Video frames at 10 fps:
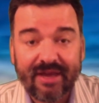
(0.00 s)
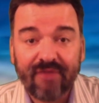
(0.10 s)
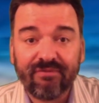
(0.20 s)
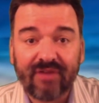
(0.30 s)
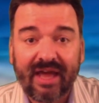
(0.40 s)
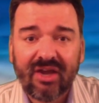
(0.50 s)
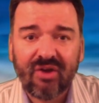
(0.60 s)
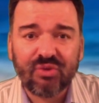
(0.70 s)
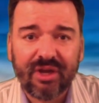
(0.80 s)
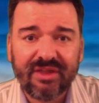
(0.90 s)

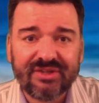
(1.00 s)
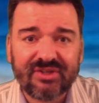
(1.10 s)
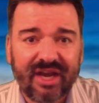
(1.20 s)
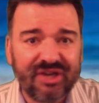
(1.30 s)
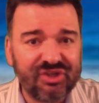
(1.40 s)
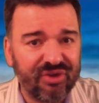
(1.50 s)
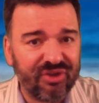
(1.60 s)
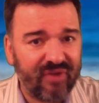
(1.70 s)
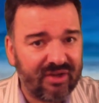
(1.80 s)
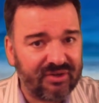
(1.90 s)
Flacco's one of these guys during the
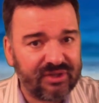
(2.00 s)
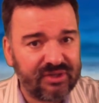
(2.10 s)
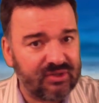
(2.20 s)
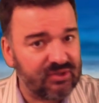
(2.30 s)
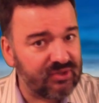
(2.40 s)
regular season's